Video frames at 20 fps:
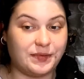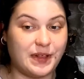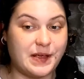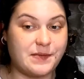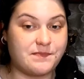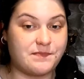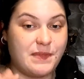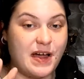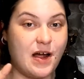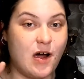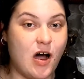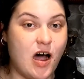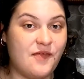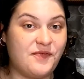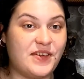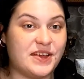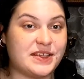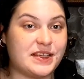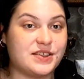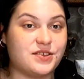Like, my
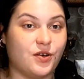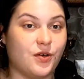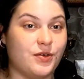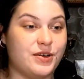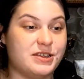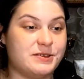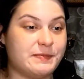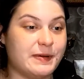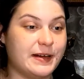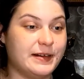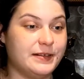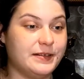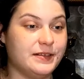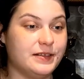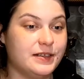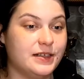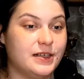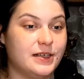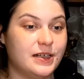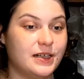office has always been
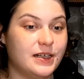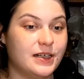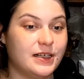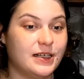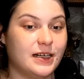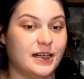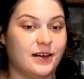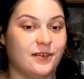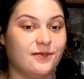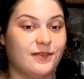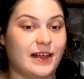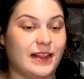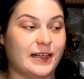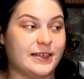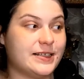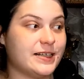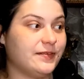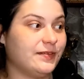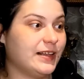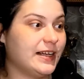
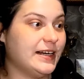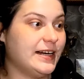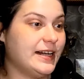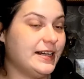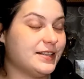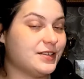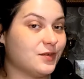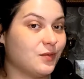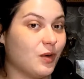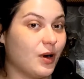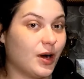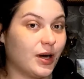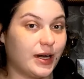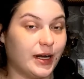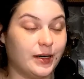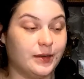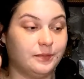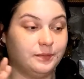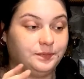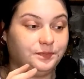relatively neat to work in.